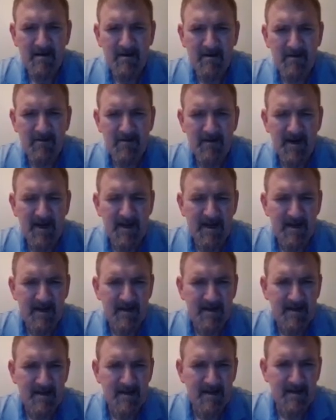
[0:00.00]

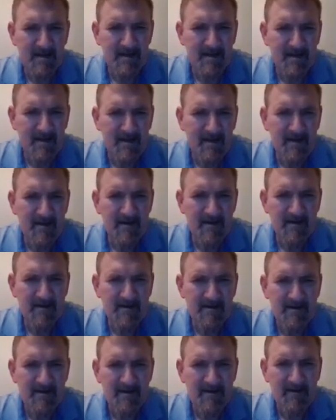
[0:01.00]
raised,
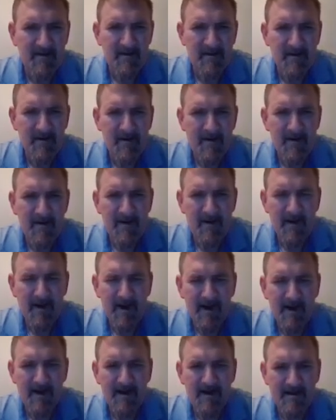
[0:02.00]
so
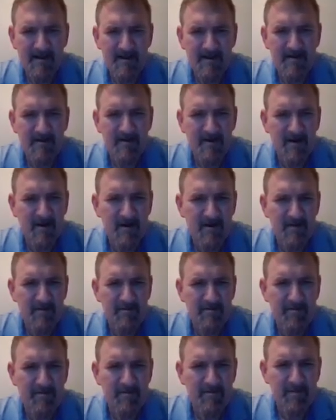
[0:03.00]
I can still call
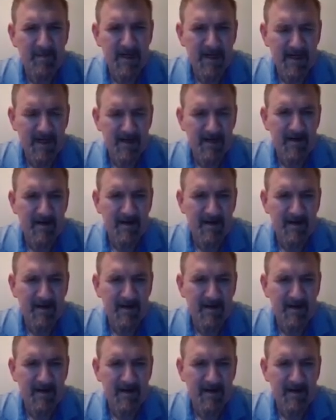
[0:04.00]
a bet.